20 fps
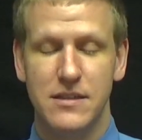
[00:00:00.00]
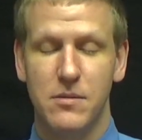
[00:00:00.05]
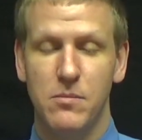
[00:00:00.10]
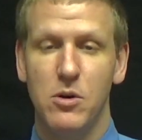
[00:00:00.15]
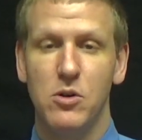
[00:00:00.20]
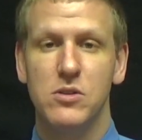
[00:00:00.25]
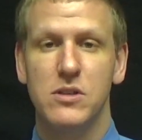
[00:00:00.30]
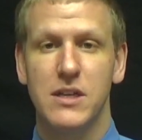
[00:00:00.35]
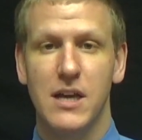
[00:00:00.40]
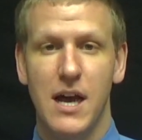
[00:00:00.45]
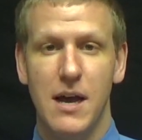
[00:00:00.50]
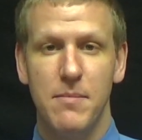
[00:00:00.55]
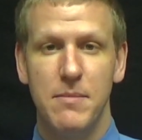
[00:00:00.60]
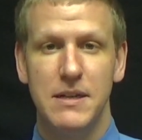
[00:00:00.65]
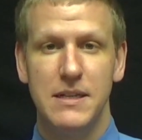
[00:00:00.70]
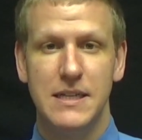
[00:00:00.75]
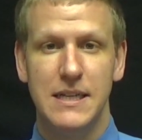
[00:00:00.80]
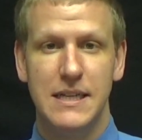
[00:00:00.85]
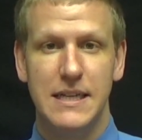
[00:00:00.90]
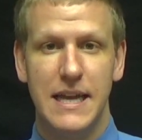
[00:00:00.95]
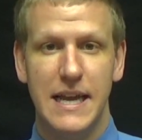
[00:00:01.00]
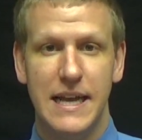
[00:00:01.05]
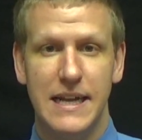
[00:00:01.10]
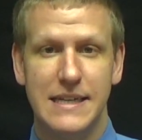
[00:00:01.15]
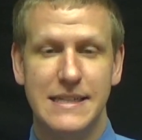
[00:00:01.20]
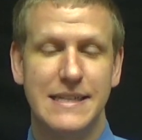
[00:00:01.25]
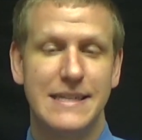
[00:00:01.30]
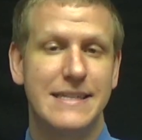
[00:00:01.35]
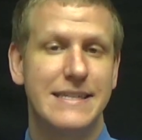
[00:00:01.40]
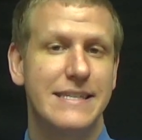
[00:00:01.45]
The most common today
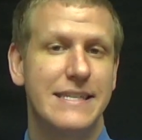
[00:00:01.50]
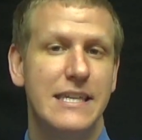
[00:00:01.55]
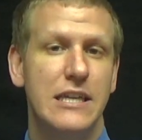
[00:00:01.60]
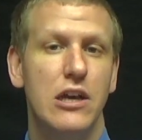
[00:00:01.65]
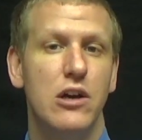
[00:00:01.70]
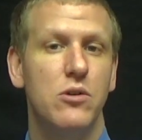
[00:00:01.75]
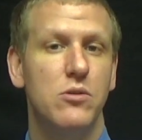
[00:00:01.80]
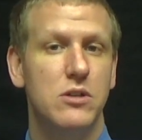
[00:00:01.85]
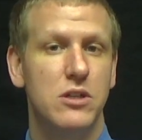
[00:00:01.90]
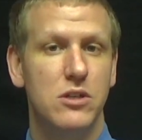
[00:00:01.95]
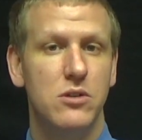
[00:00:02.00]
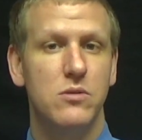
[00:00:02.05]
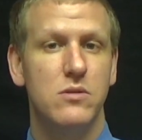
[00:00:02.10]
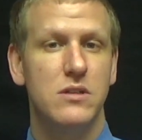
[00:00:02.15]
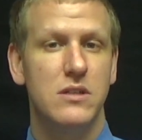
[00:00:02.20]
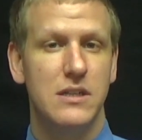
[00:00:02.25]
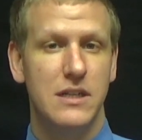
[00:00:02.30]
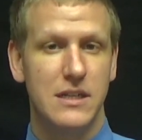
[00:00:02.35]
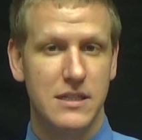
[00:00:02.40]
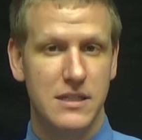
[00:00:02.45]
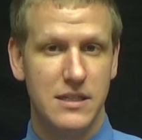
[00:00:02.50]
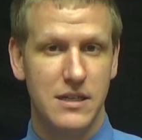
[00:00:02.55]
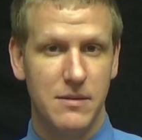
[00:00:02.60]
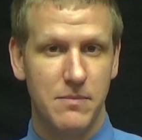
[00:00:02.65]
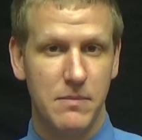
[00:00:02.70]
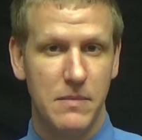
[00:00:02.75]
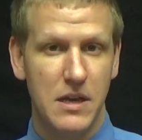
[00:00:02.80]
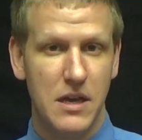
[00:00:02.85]
is a CO2 system.